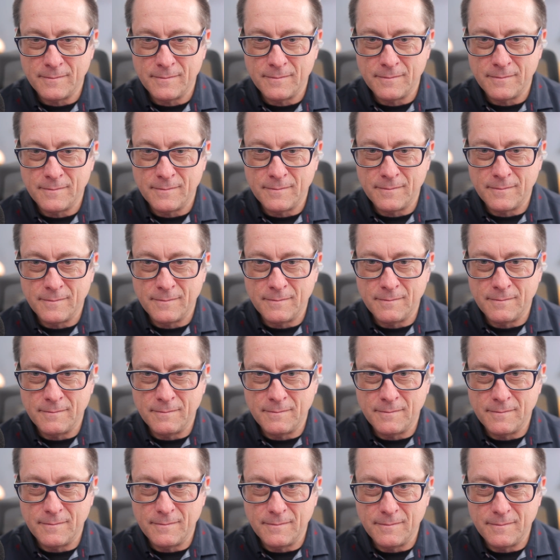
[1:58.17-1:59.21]

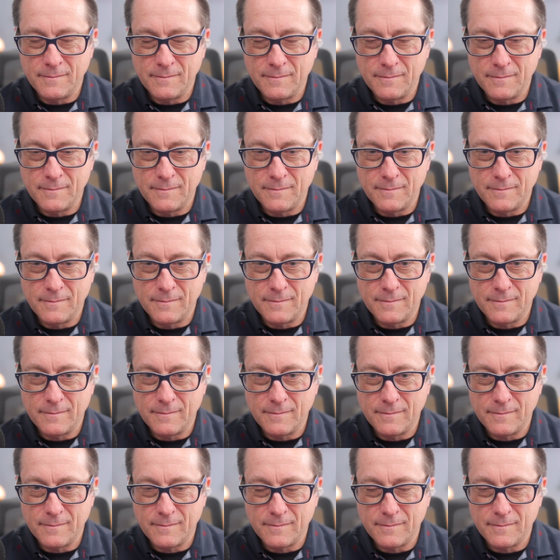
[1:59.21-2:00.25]

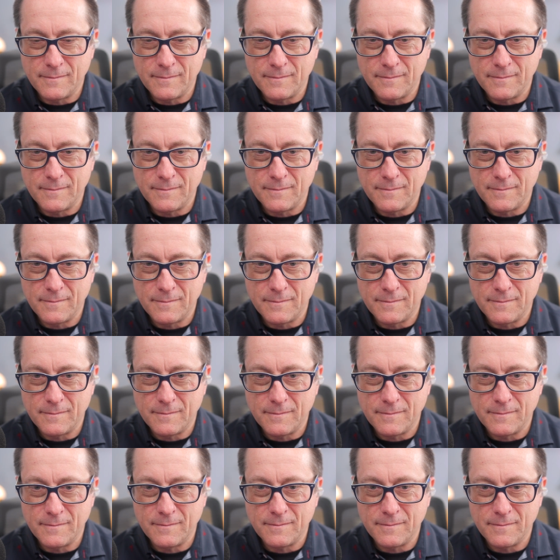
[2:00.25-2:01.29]

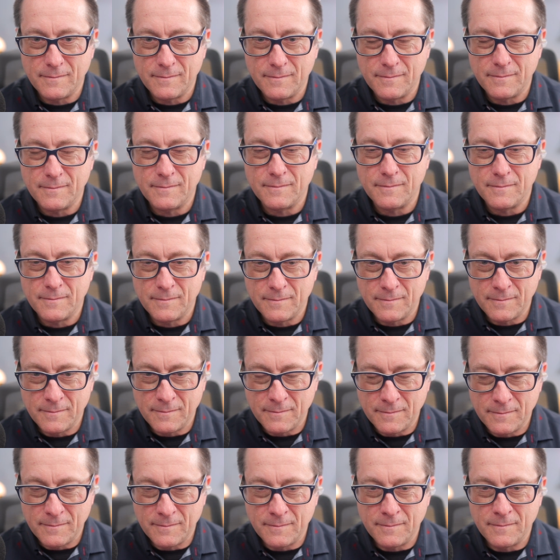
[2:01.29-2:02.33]

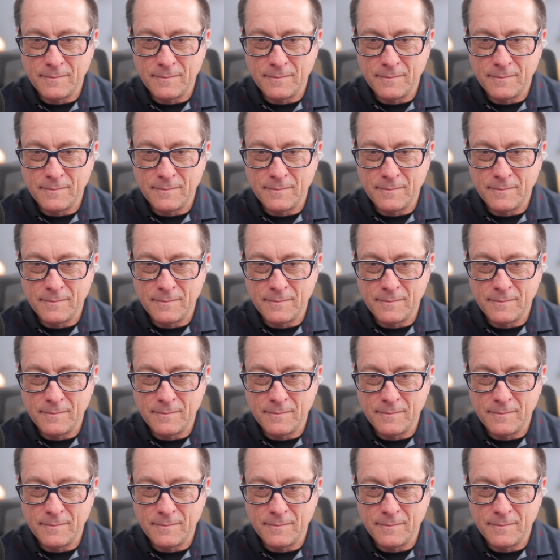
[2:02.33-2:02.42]
[no speech]